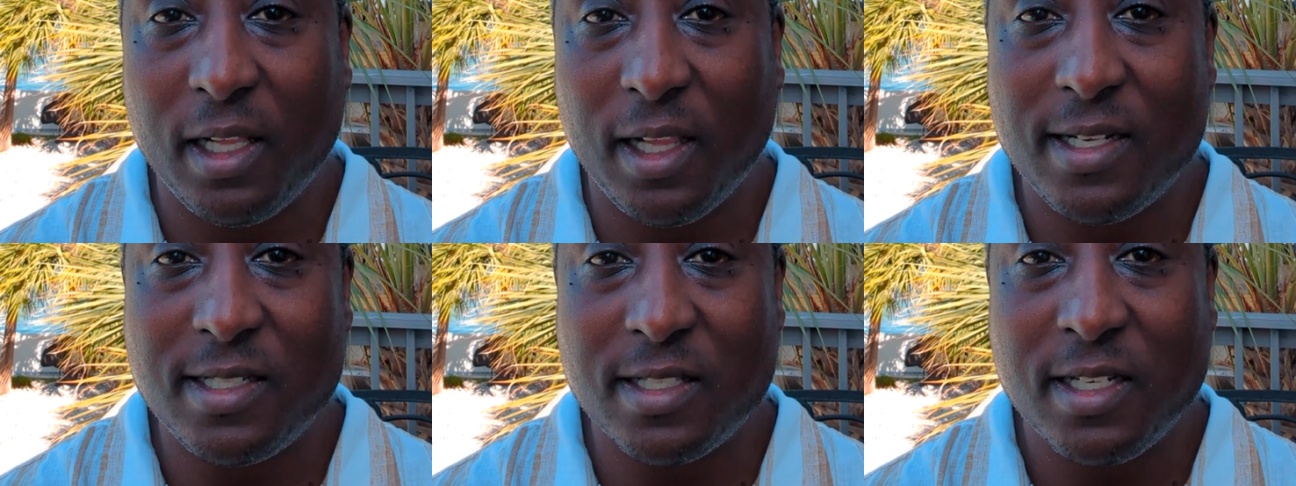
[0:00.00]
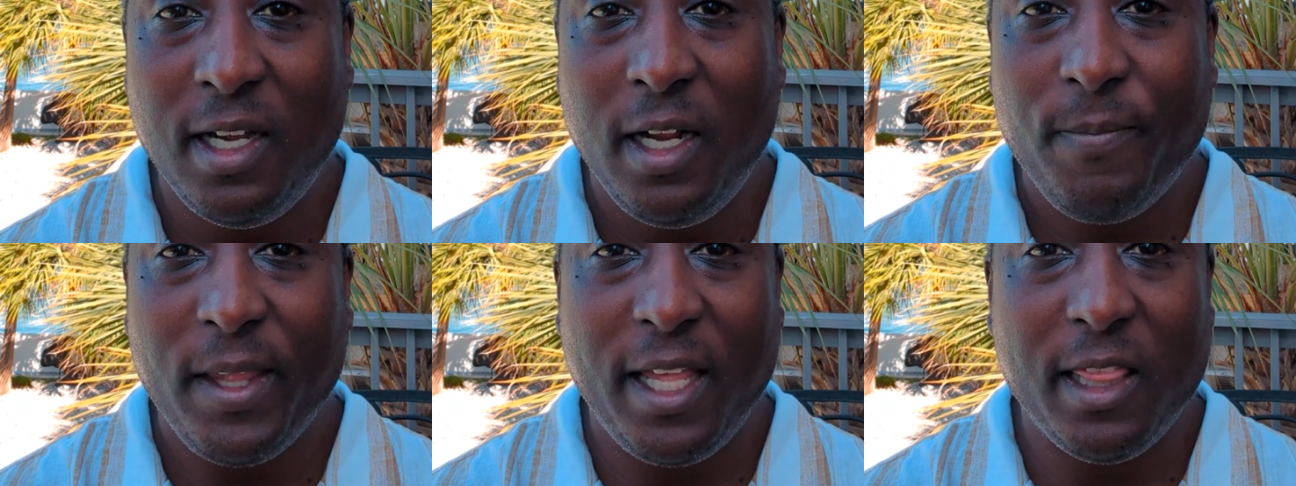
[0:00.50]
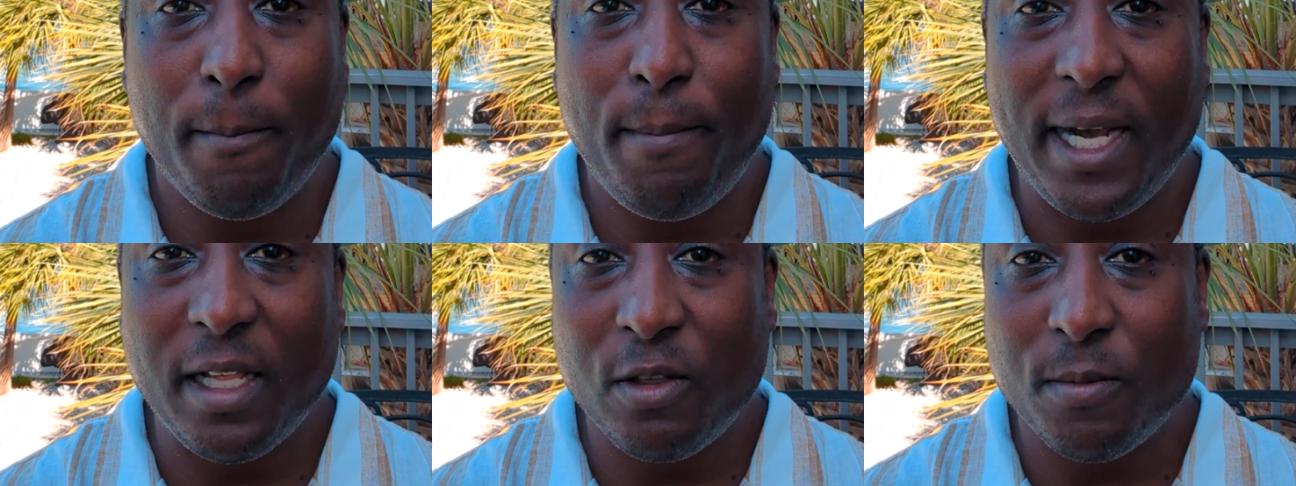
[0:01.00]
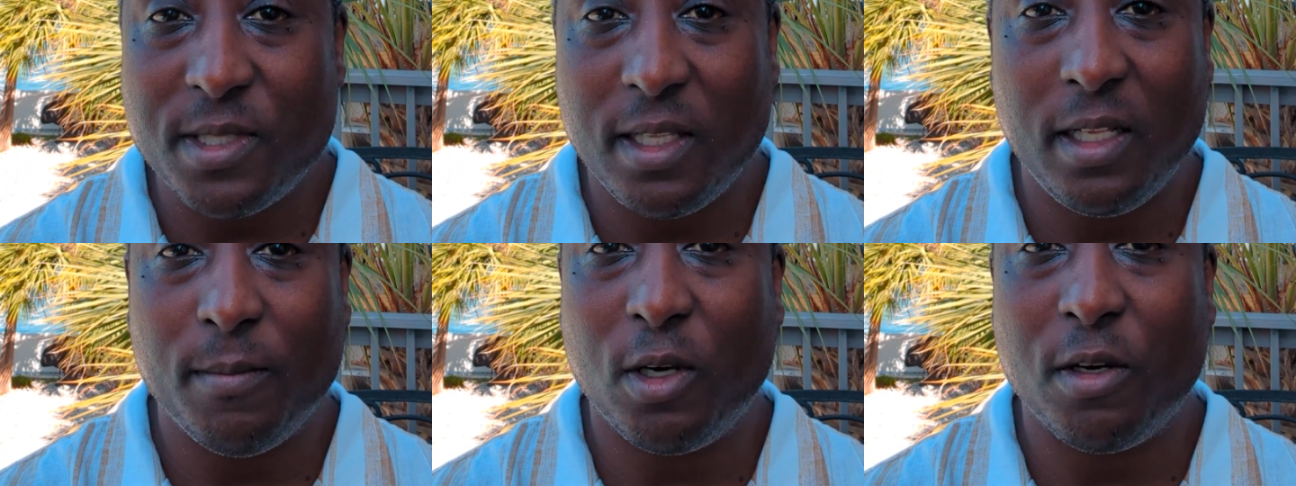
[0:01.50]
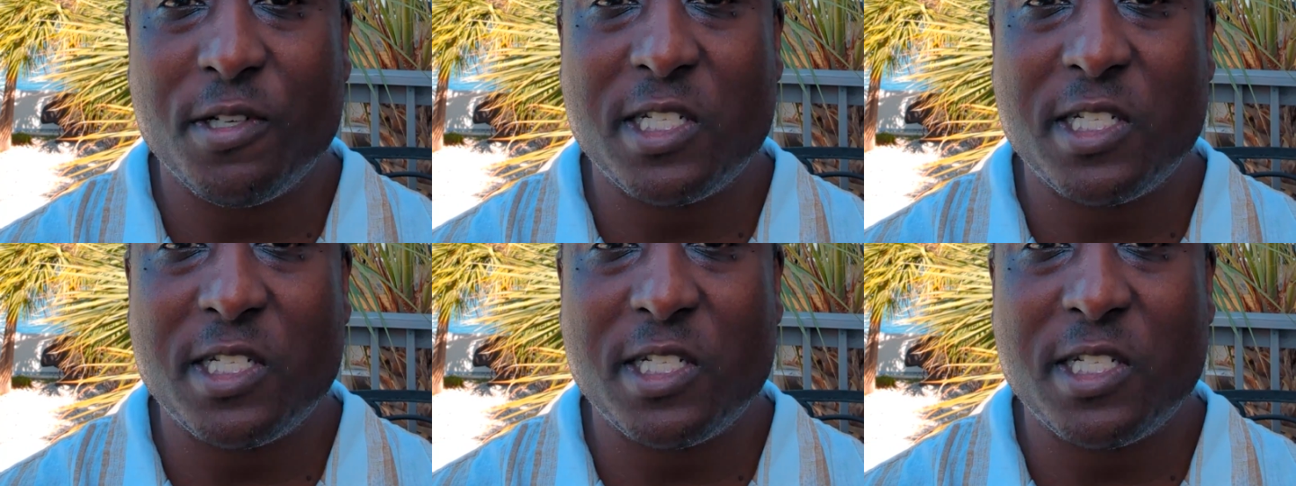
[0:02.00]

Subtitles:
closets, and the bathrooms in them are